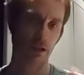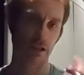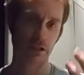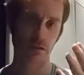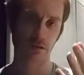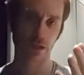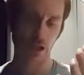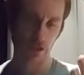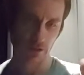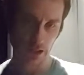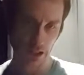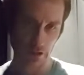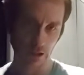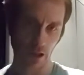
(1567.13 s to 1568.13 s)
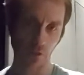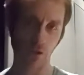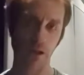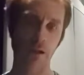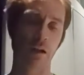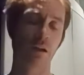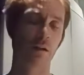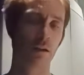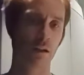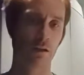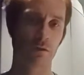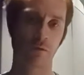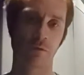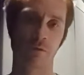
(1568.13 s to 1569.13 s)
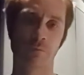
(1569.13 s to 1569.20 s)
inside the anti-white narrative